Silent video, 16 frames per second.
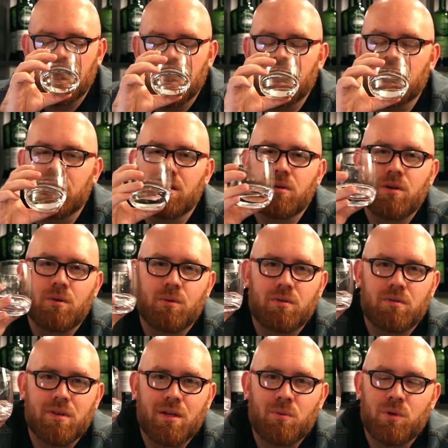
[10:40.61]
You know, it
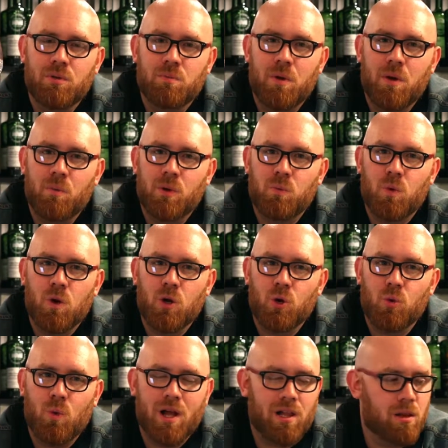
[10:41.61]
would
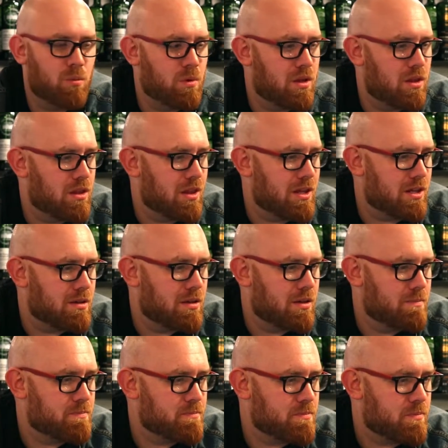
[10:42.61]
work well with, like,
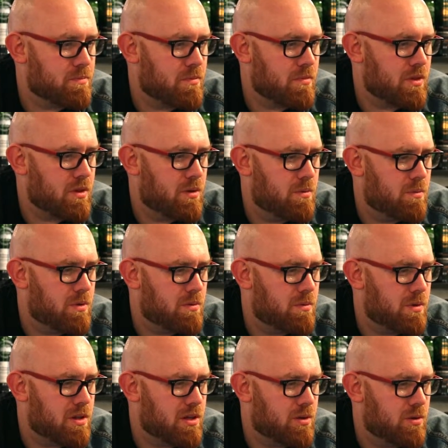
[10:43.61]

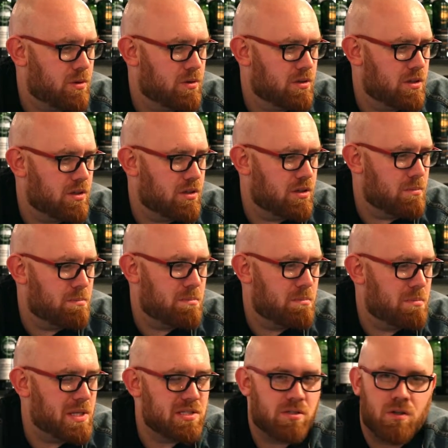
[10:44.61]
what are they called? The
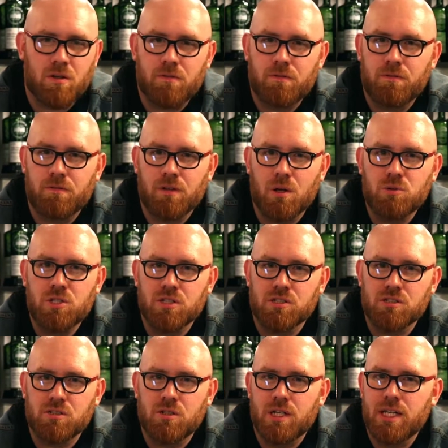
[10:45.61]
Biscoff
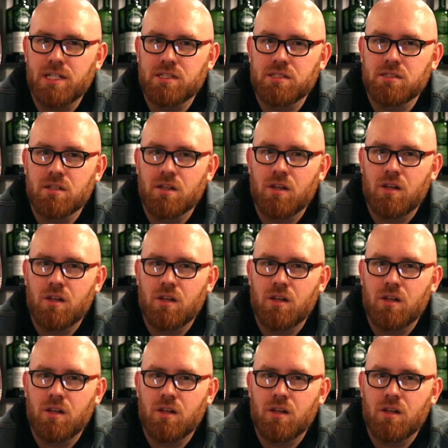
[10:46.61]
Lotus cookies.